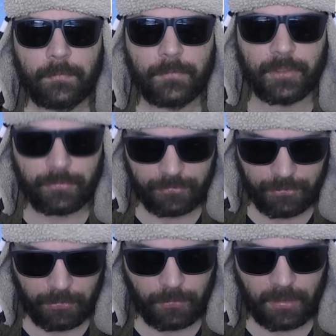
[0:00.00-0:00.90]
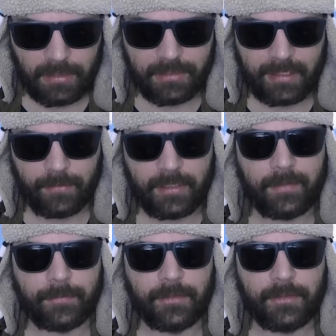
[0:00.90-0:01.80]
So you do understand the
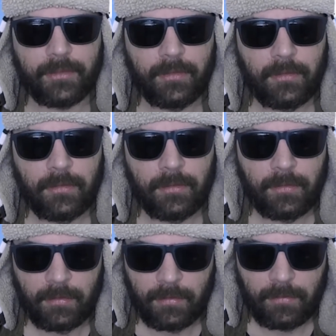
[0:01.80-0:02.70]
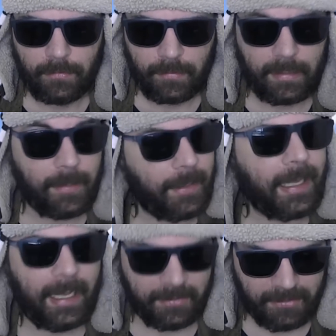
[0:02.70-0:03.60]
difference.
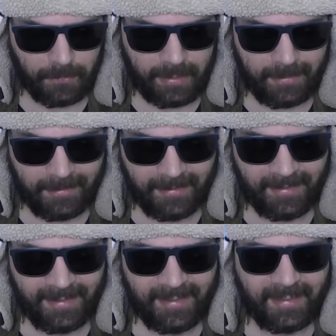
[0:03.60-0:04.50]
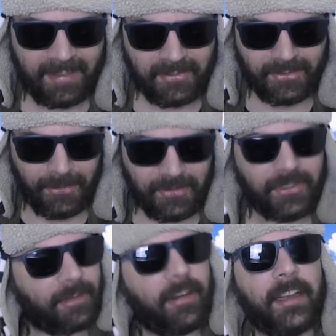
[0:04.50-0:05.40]
As and when it suits
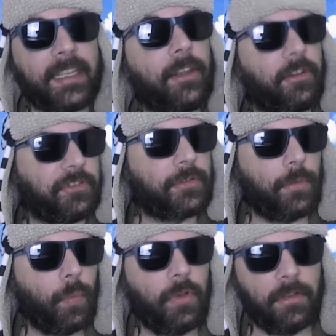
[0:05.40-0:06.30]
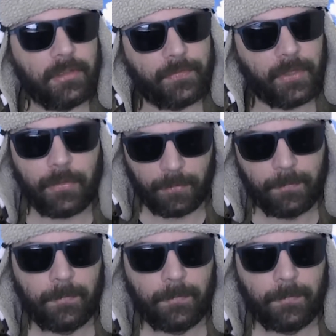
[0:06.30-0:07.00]
your ideological worldview.